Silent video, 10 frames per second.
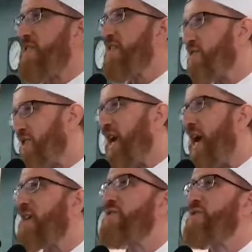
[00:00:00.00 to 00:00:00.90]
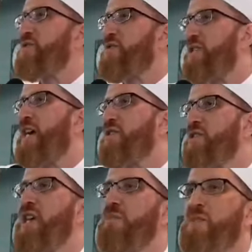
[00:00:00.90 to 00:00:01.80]
is the answer to that
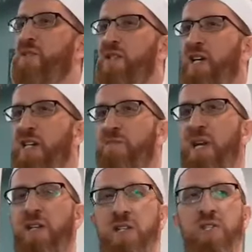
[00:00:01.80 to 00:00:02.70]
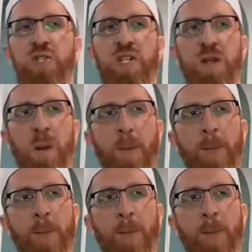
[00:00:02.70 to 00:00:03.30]
statement that I had made initially.